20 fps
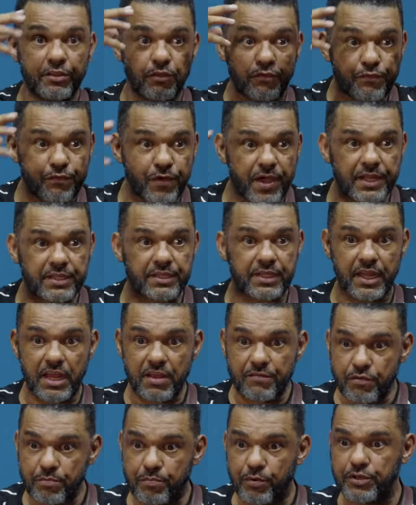the fact that
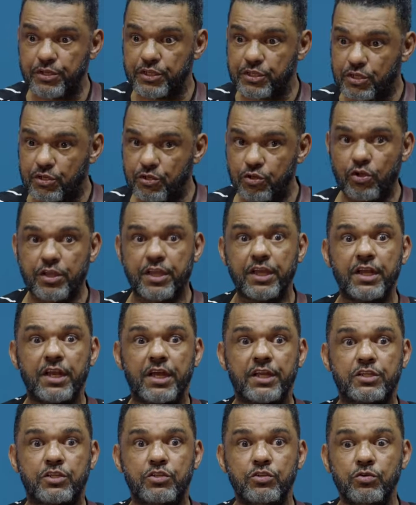everybody is looking
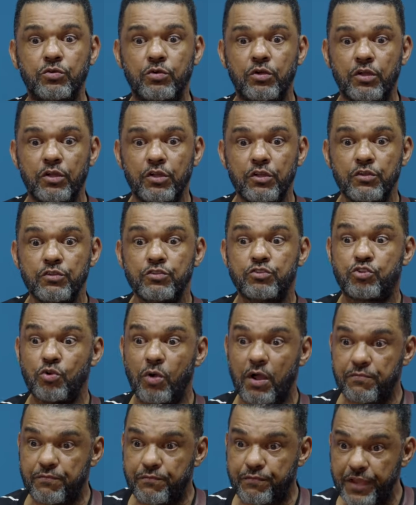at you to
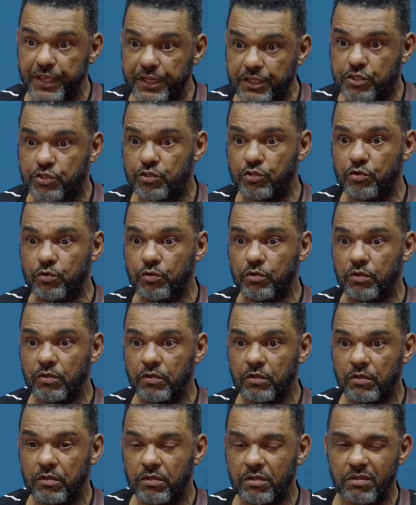affect you.
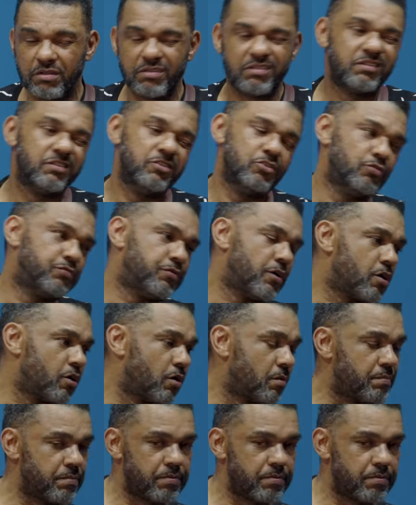As an